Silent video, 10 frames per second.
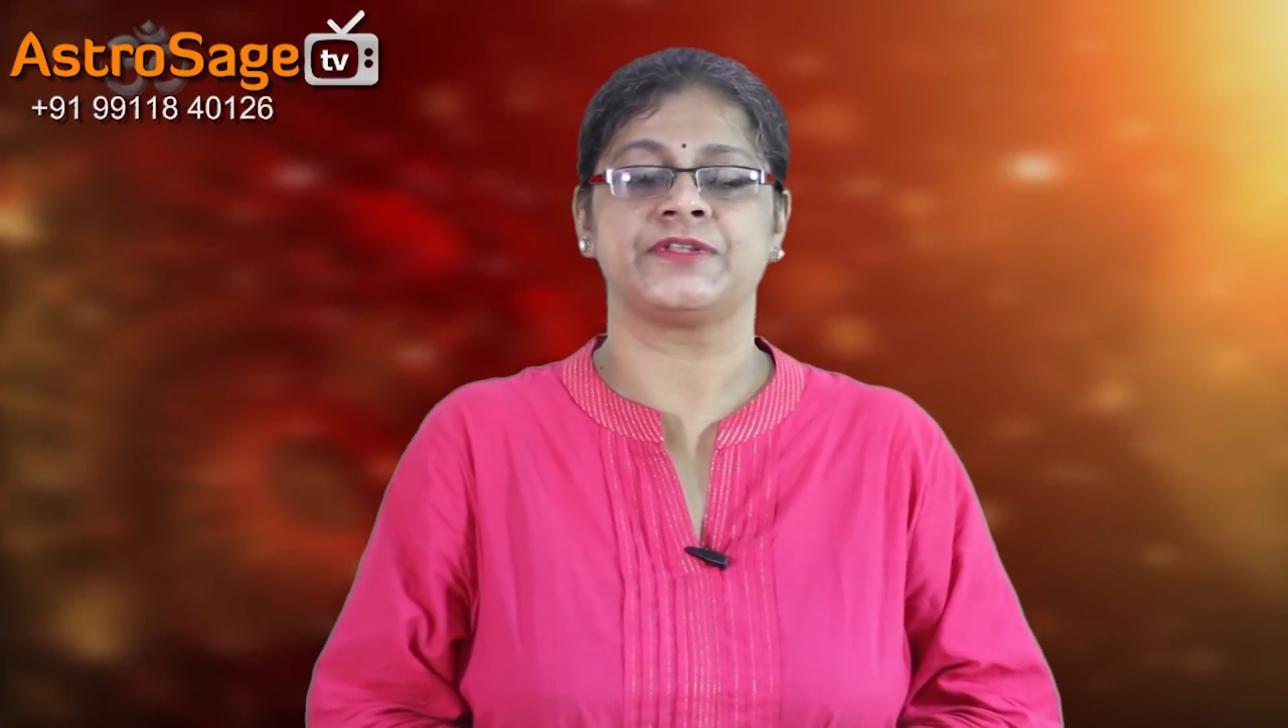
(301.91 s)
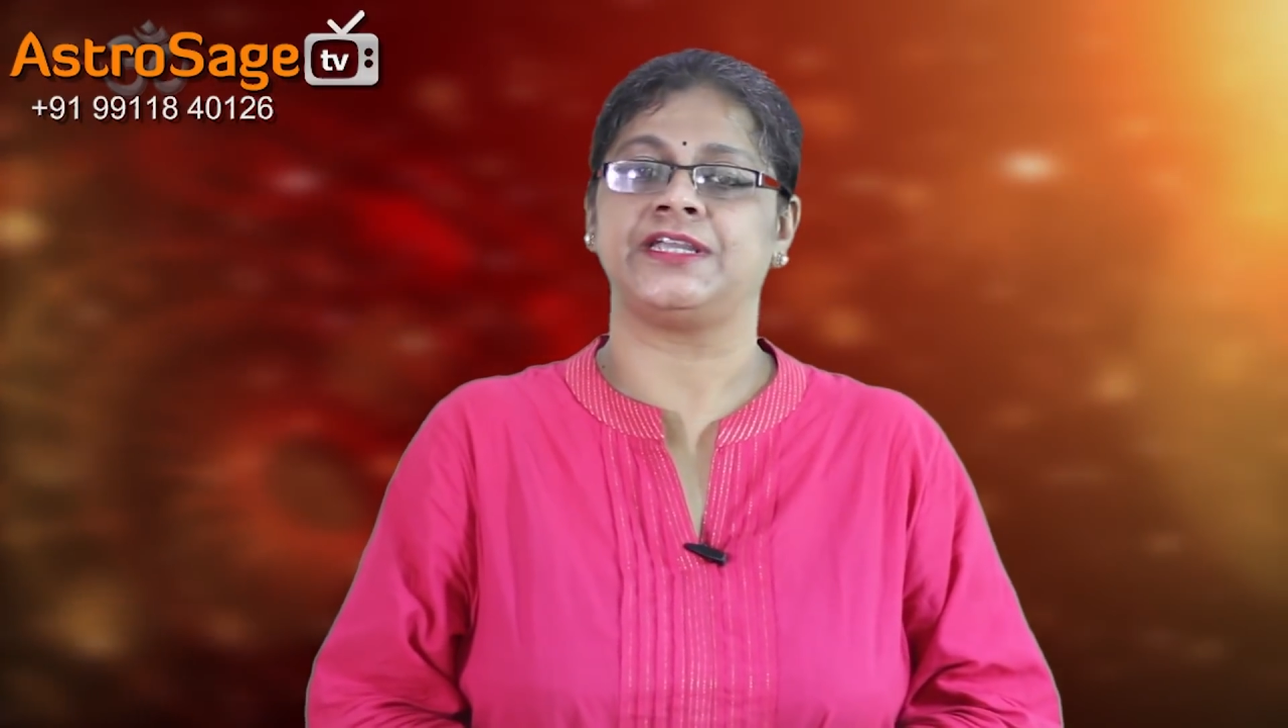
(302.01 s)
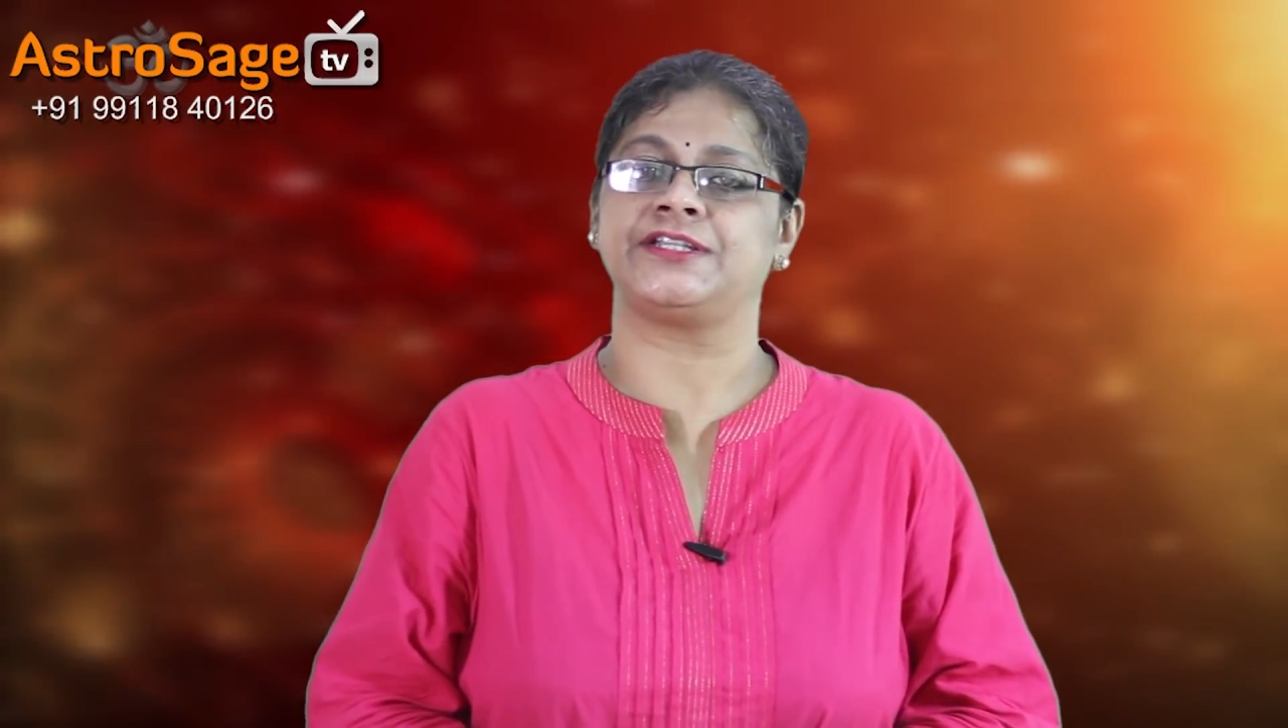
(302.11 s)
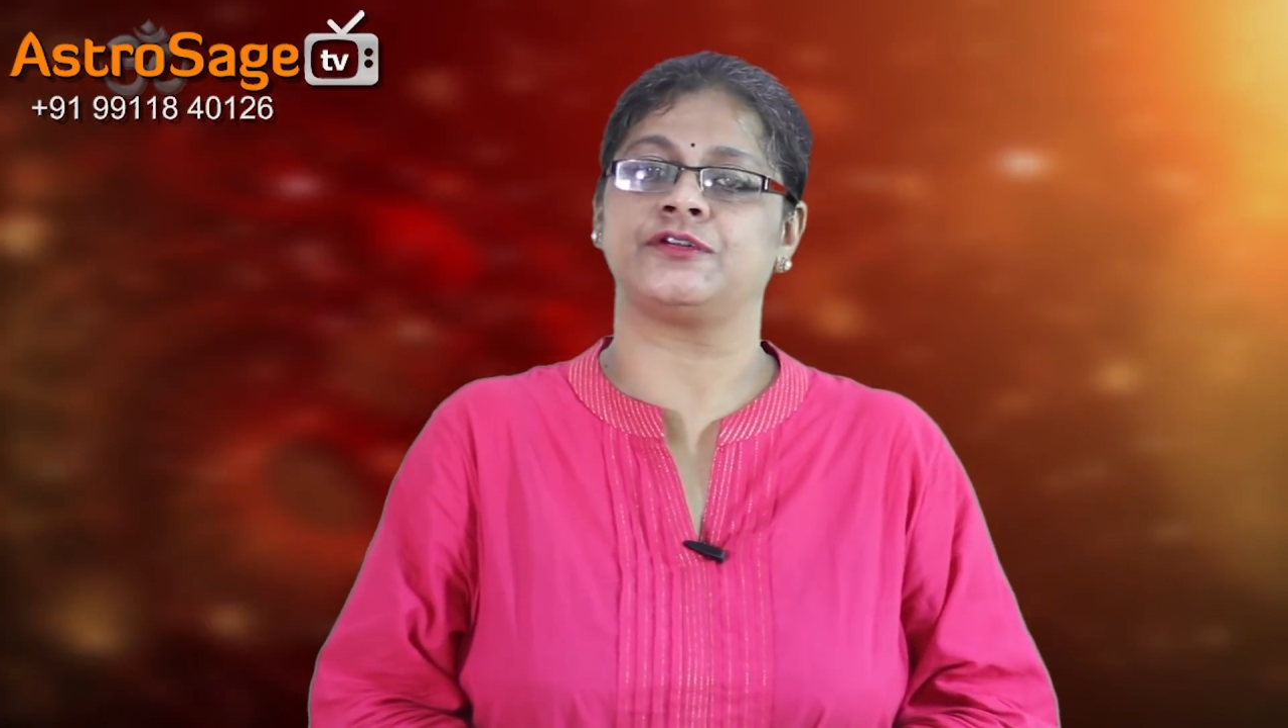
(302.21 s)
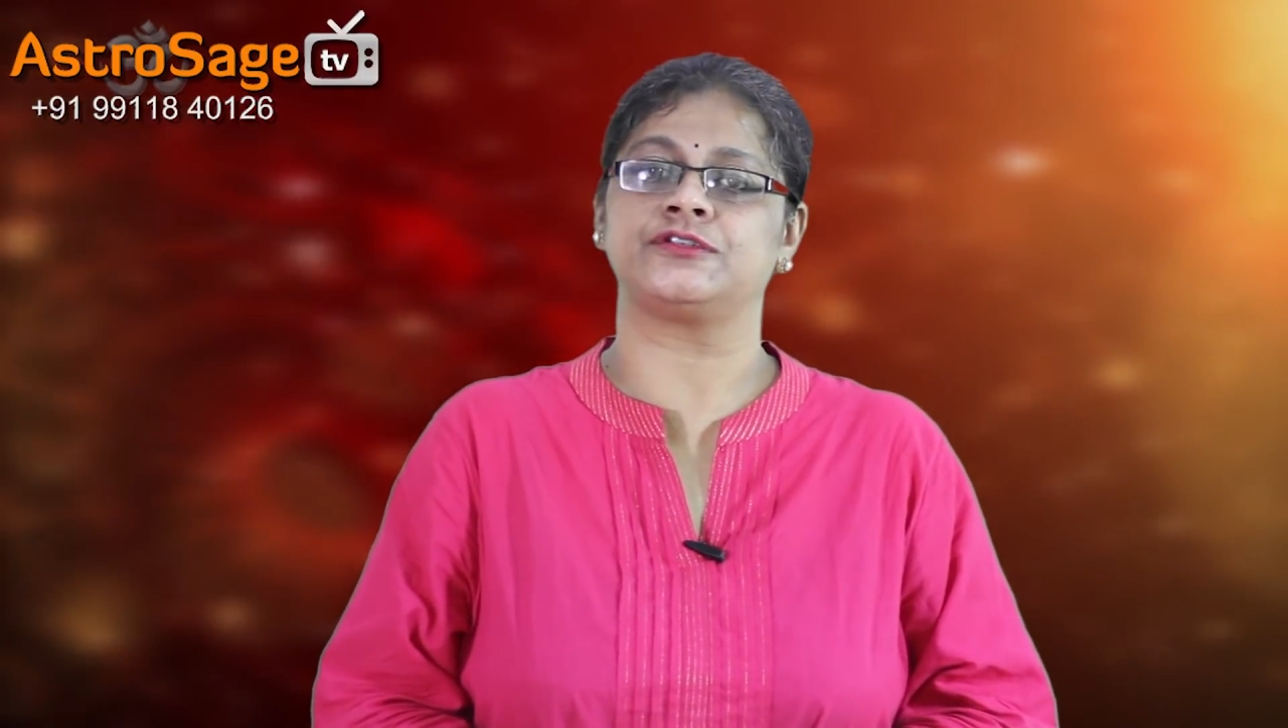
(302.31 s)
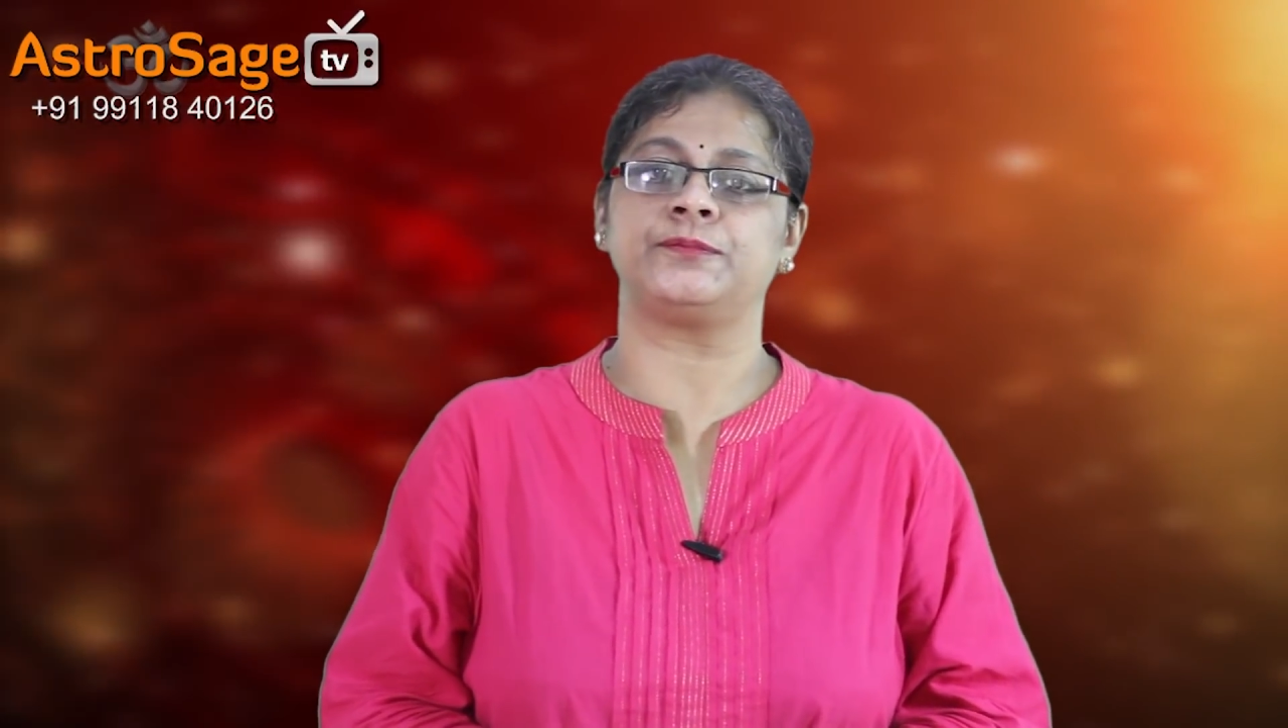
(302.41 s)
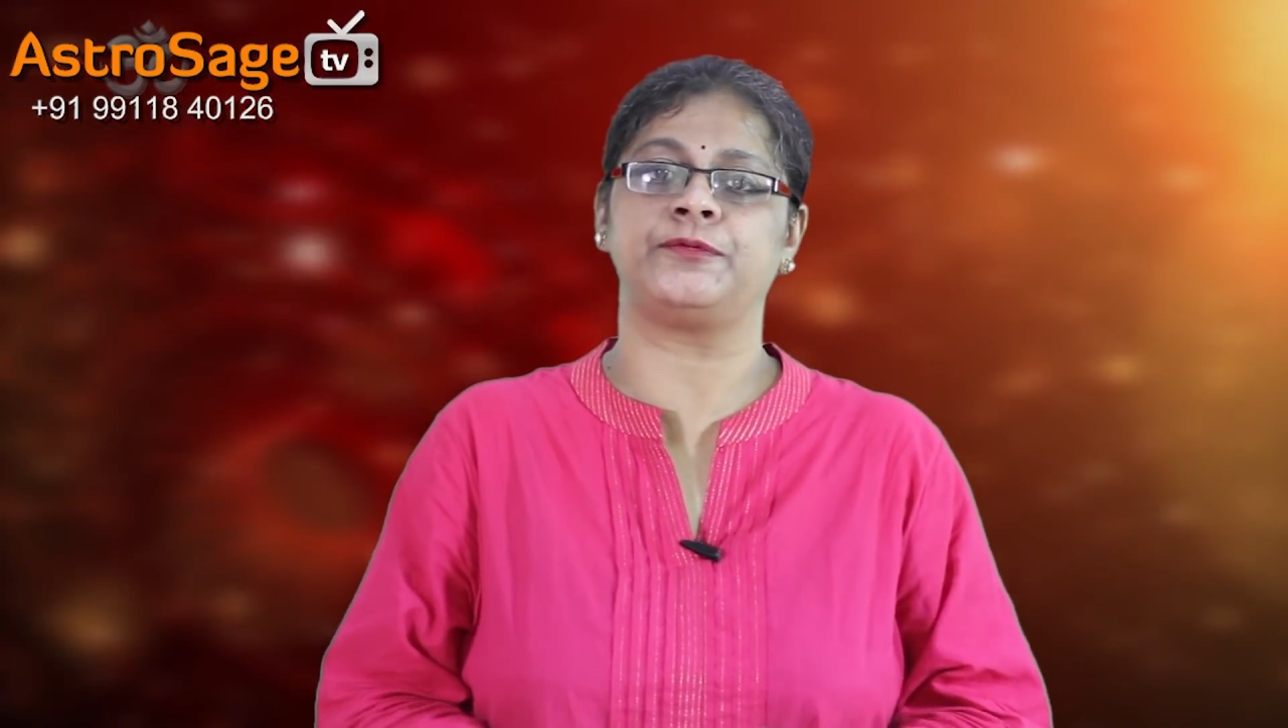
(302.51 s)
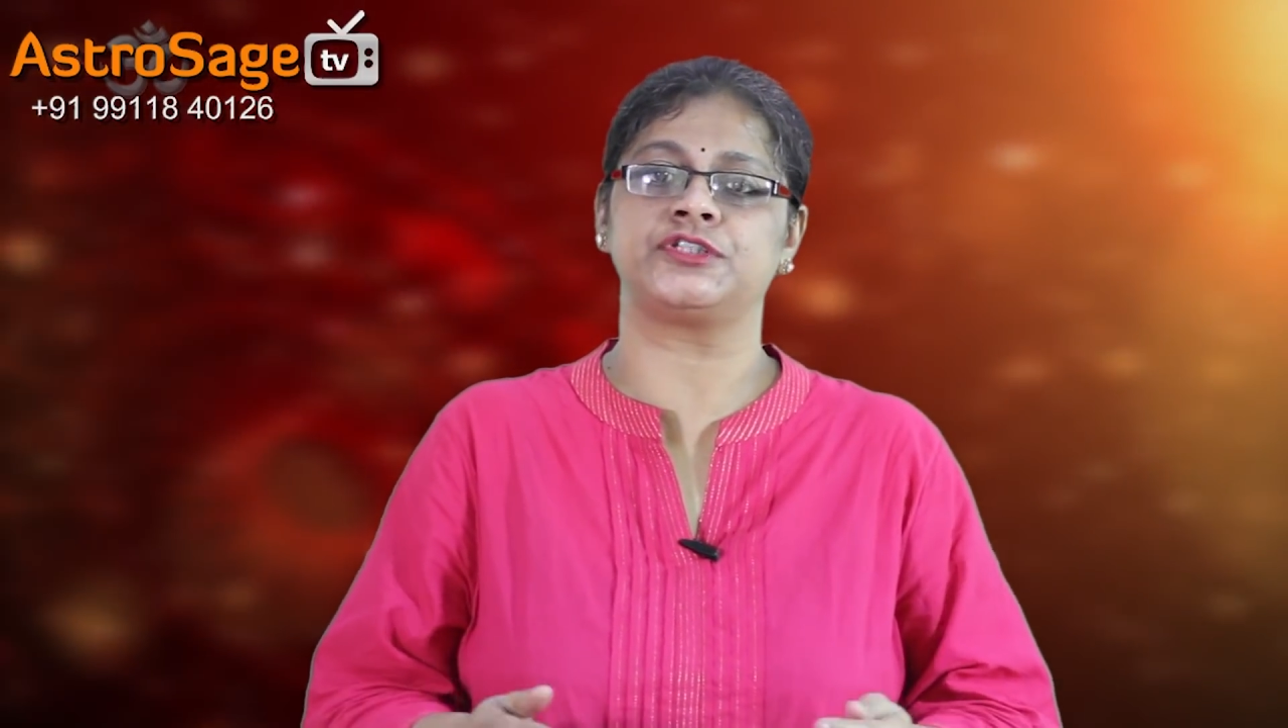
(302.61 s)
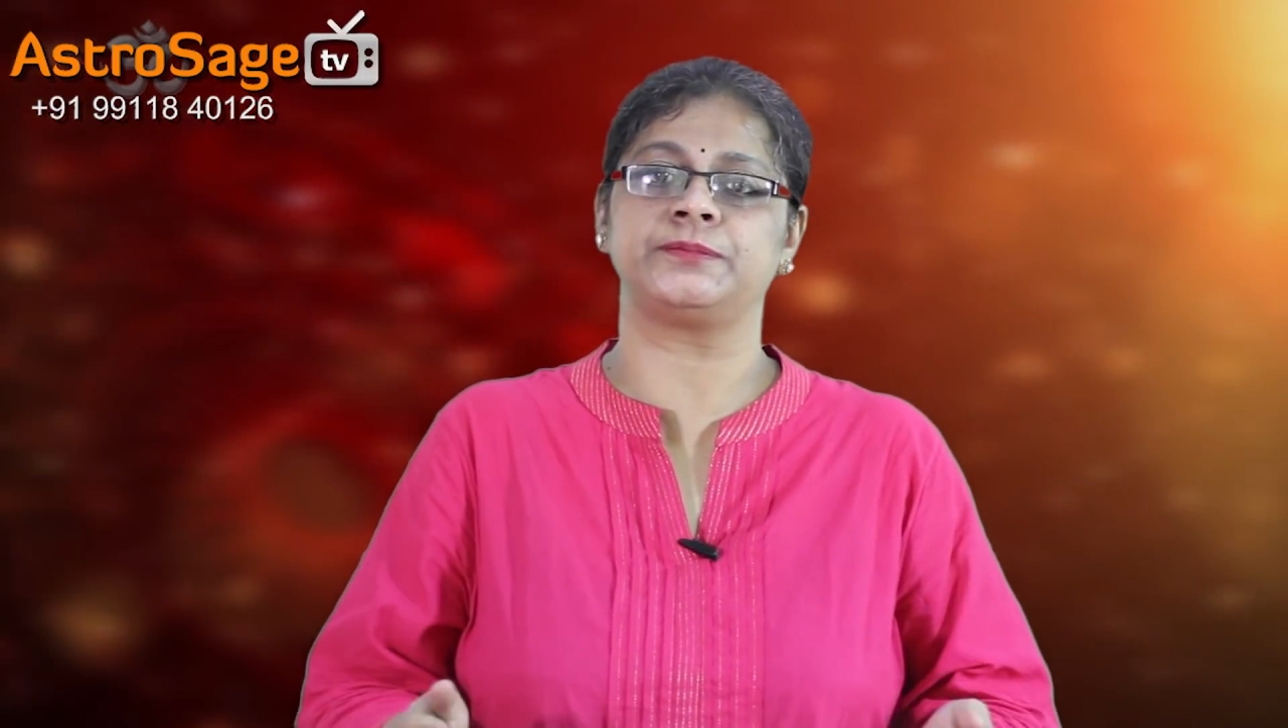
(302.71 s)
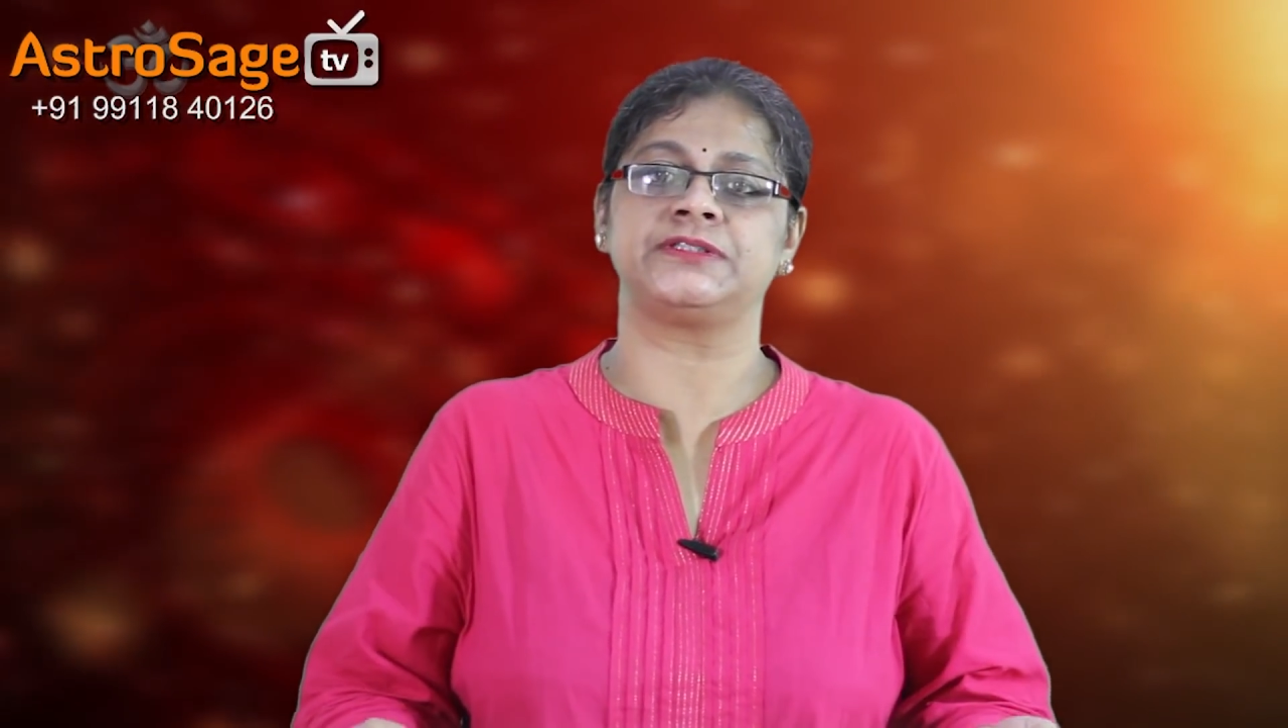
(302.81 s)
It's also
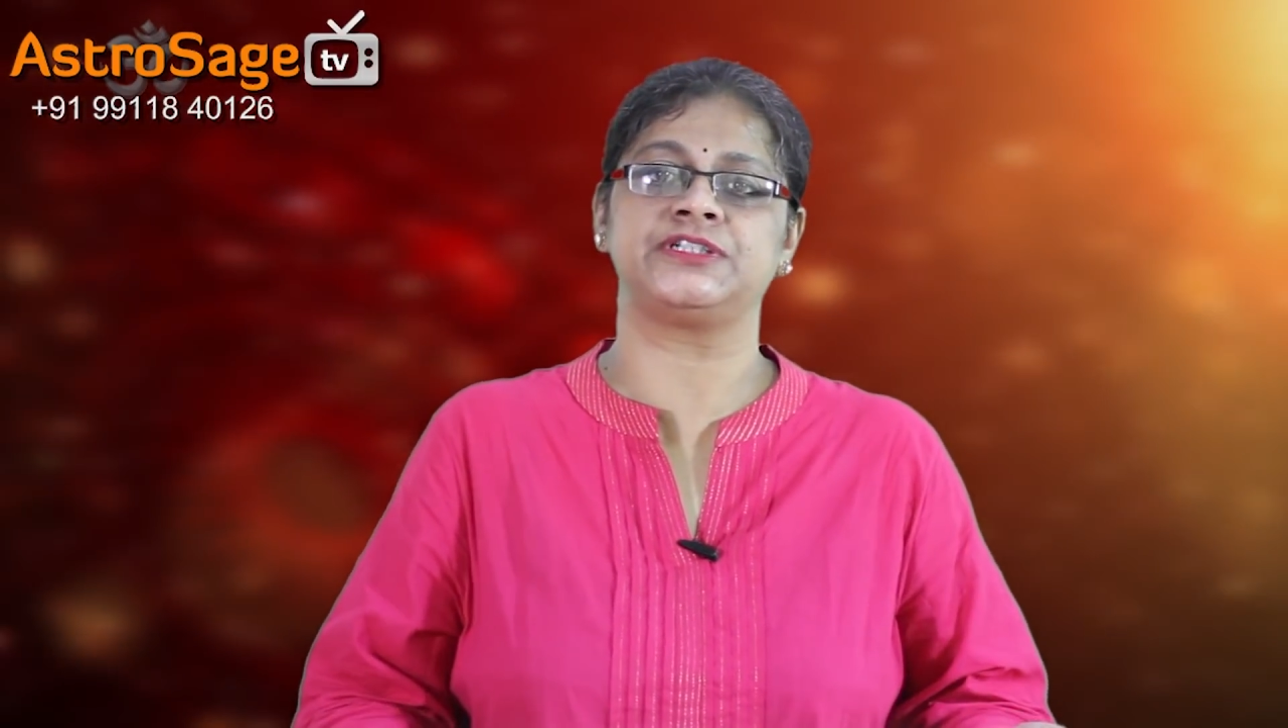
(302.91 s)
possible